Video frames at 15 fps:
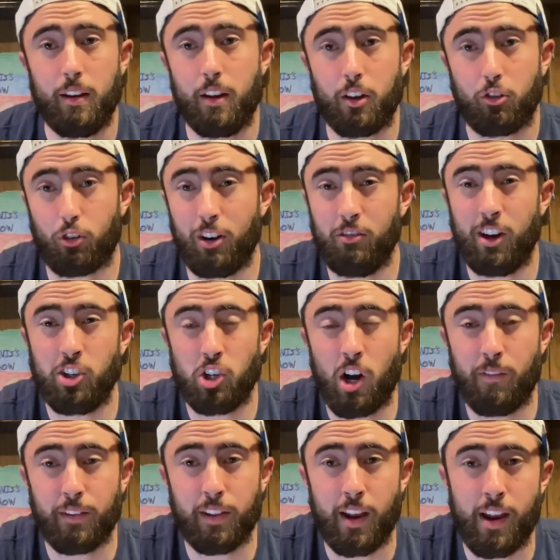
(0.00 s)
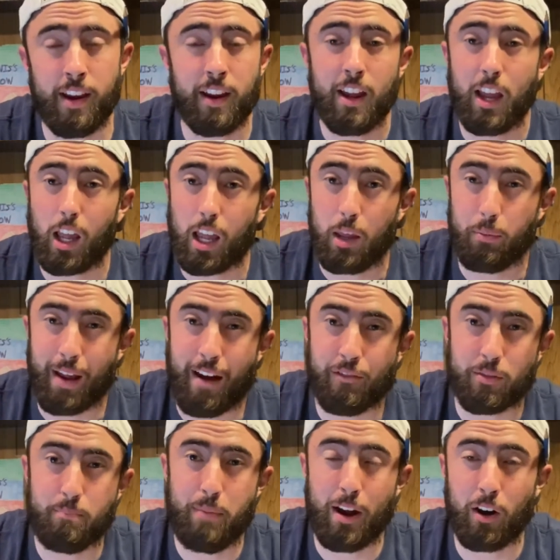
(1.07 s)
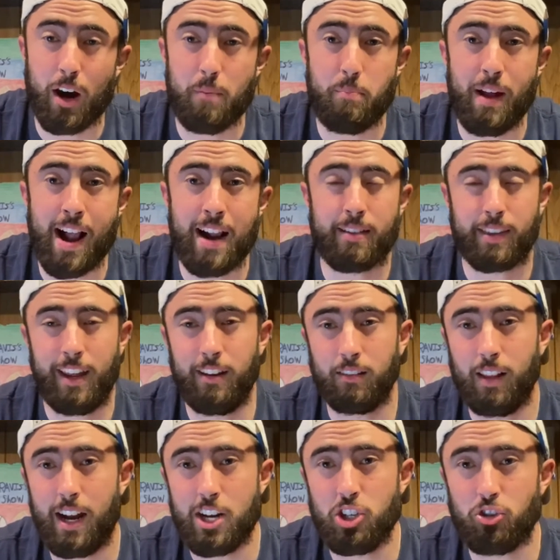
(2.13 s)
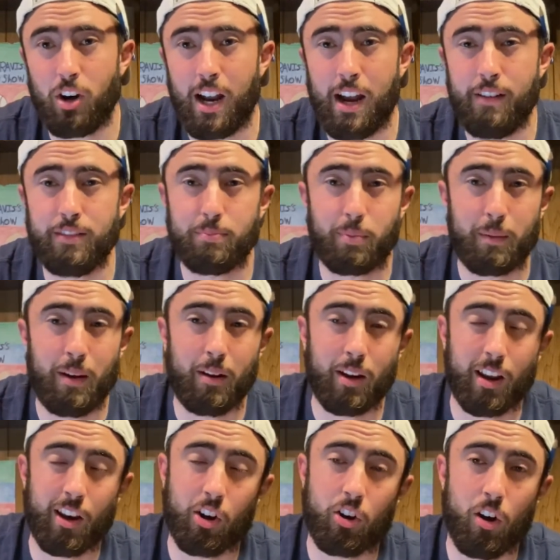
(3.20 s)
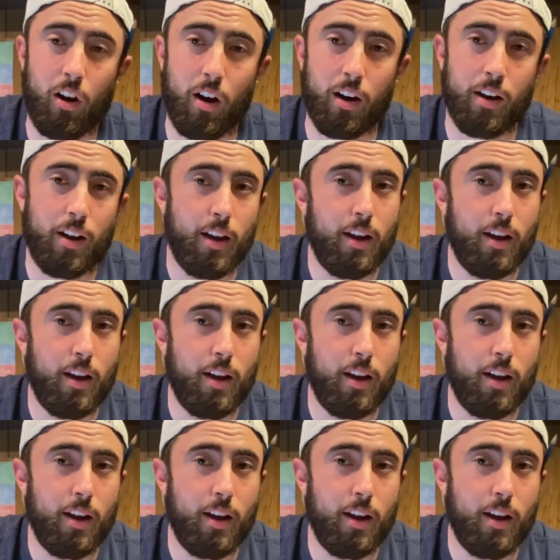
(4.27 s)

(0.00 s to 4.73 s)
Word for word: A great line drive today. He's been having some better at bats, hitting line drives, getting, getting caught.